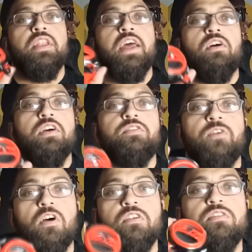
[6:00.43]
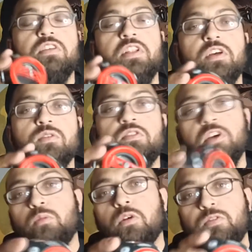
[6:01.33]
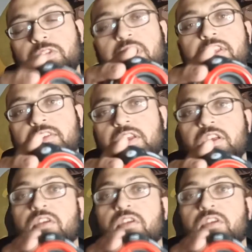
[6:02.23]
Now, as far as the little subwoofer that is in here,